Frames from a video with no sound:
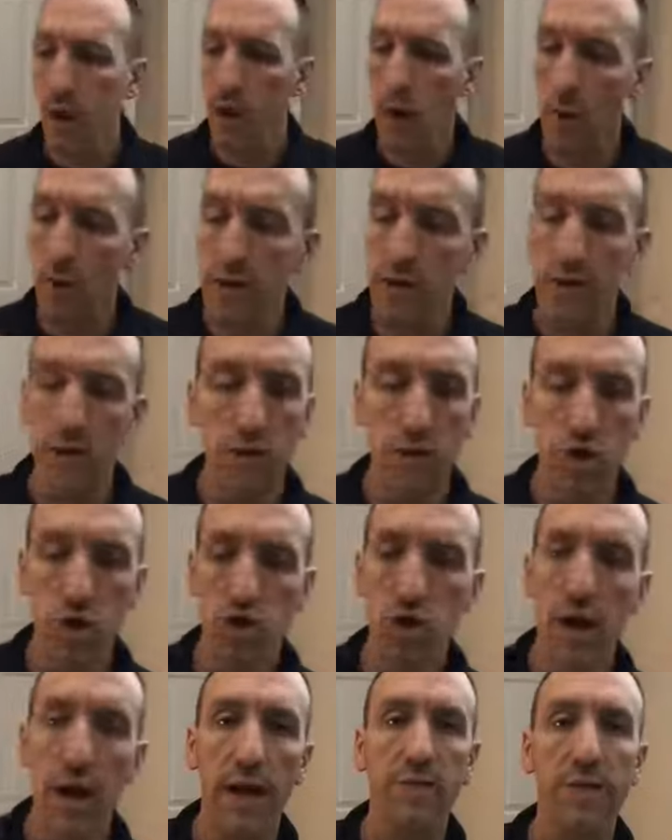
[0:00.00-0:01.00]
Always
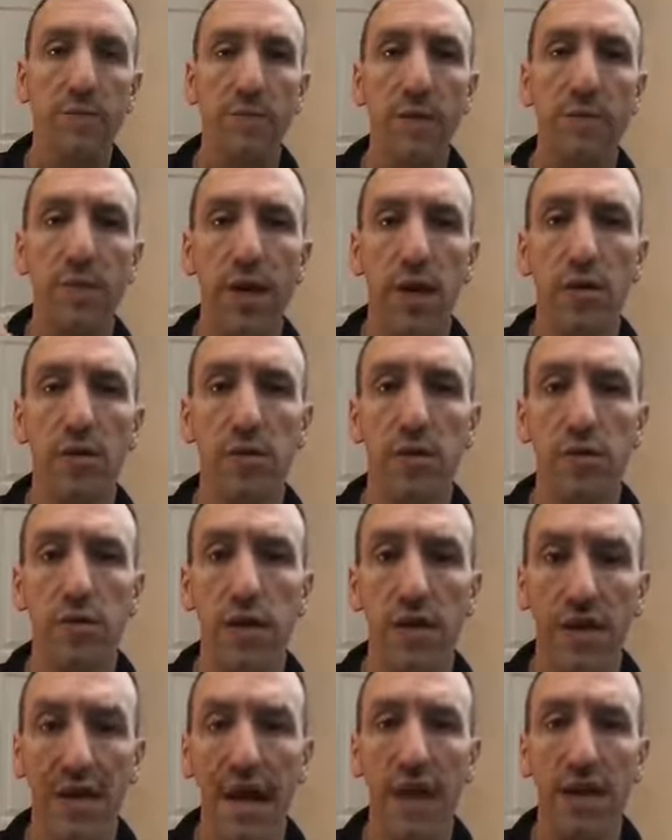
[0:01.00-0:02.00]
strive to be better
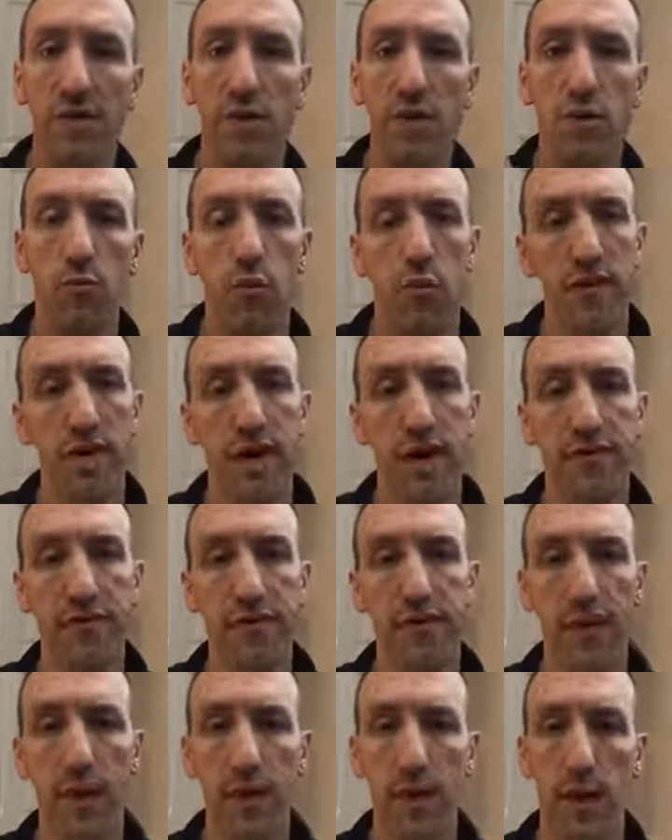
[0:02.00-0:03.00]
today than you were
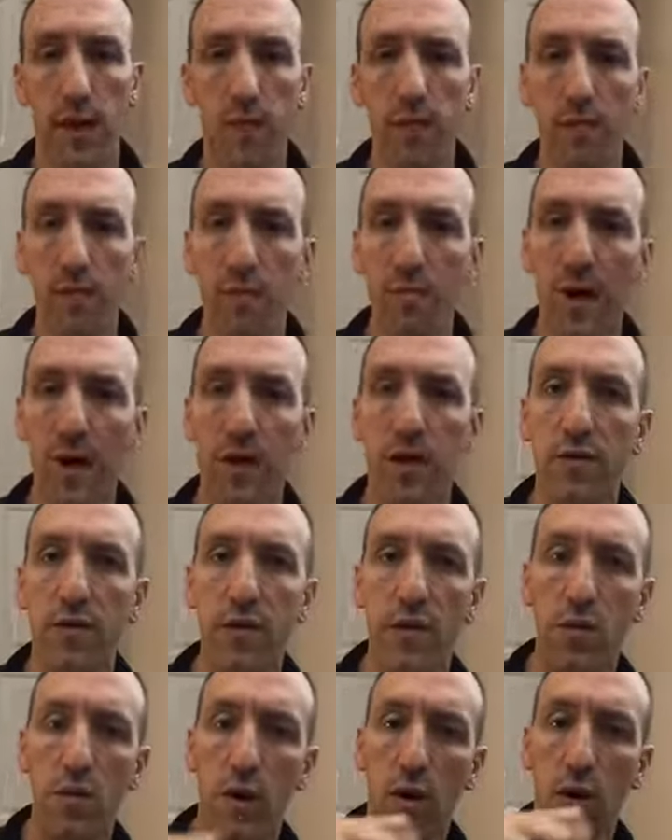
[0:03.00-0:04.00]
yesterday, and always be better
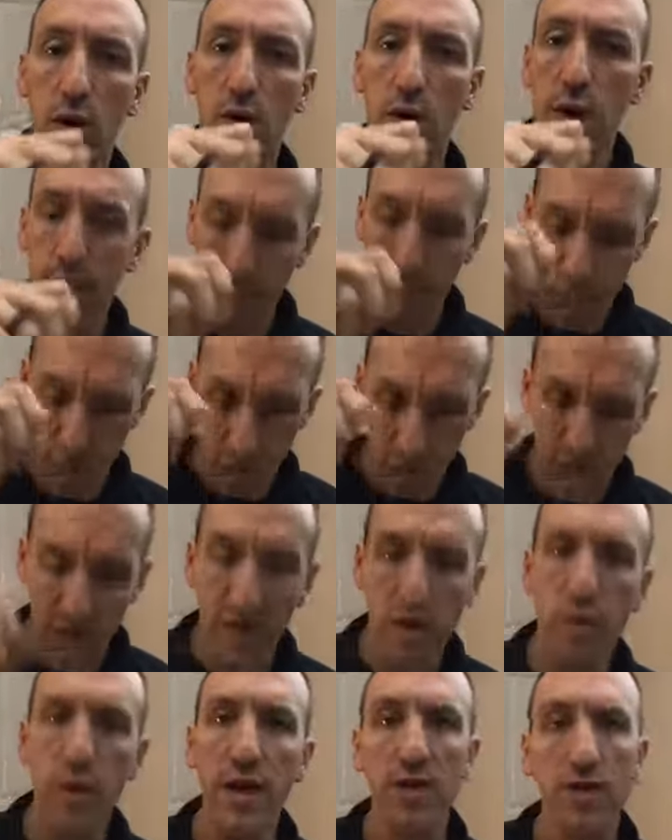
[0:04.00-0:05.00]
than you are, you know,
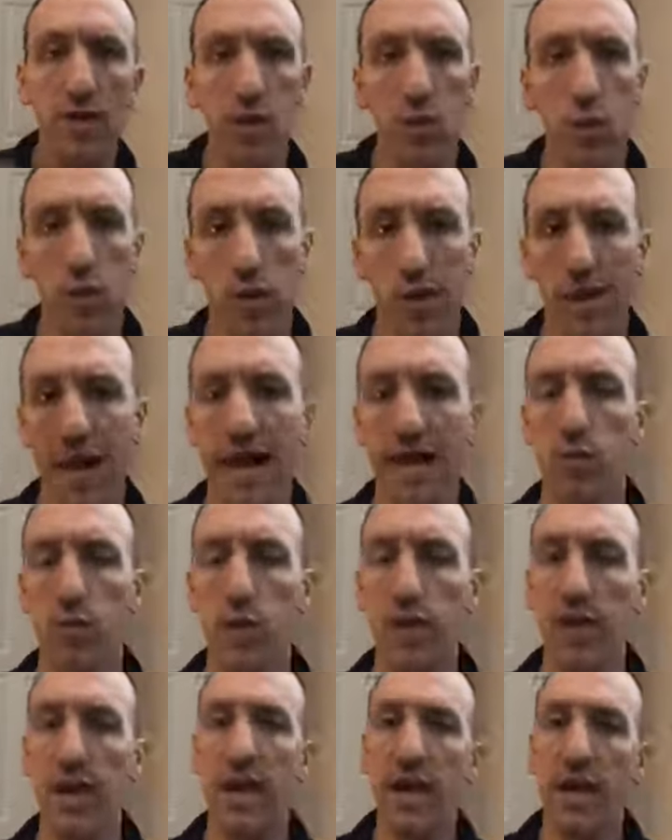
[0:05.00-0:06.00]
this week than you were
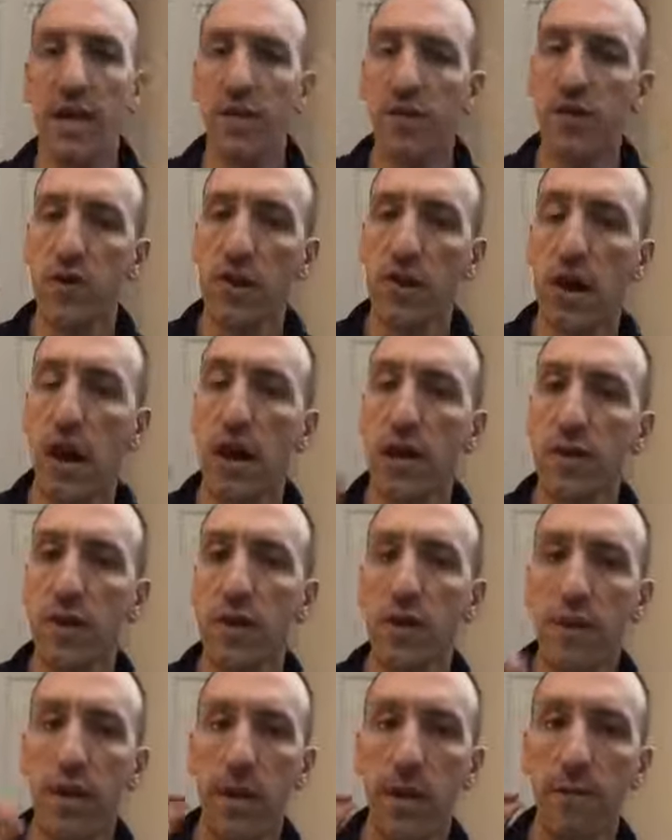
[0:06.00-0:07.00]
last week. And if you
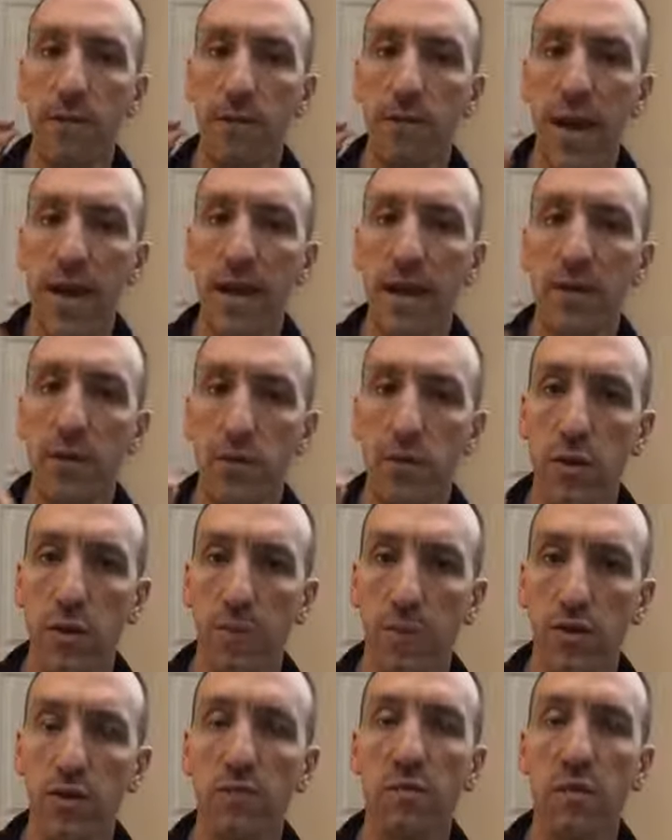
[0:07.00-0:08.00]
constantly keep making those
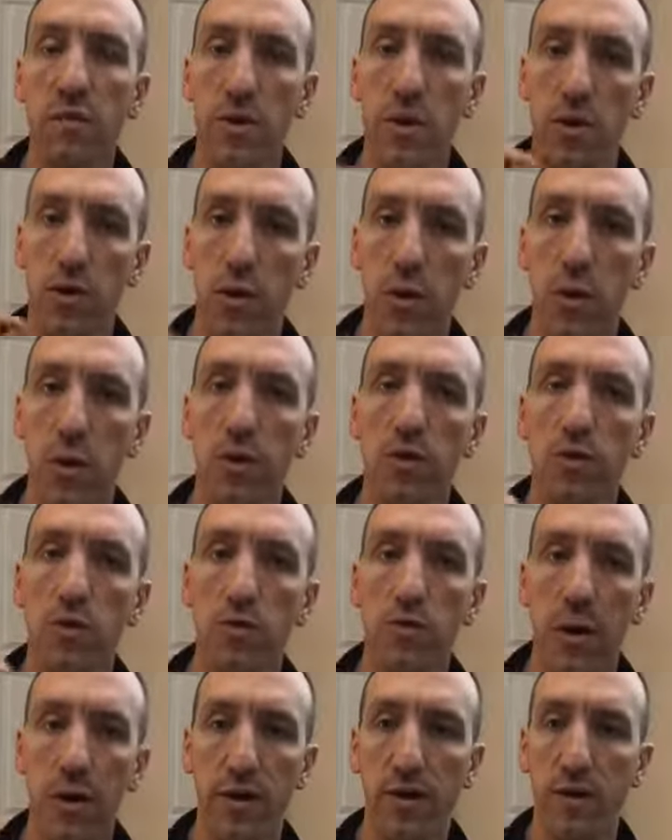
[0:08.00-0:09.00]
improvements, you're going
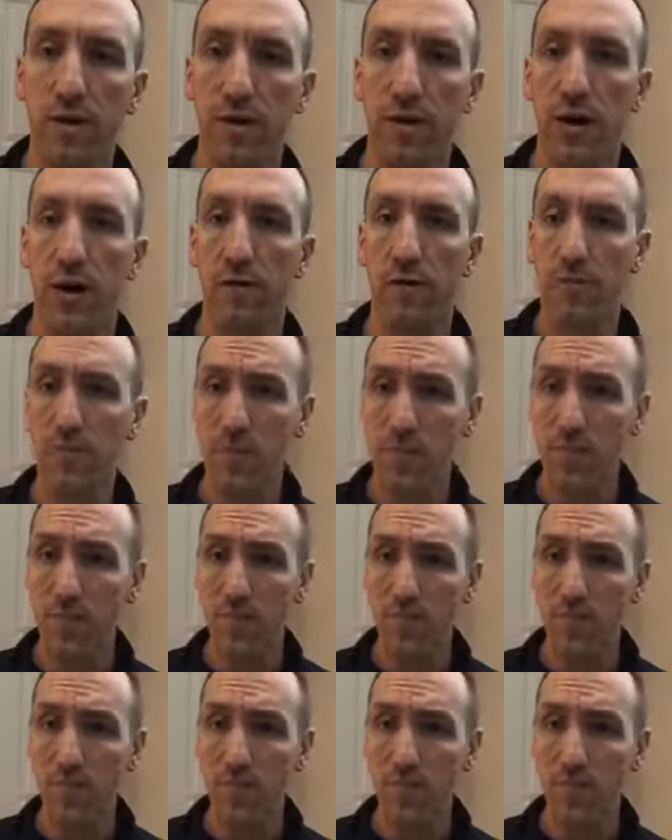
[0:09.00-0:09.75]
to better yourself.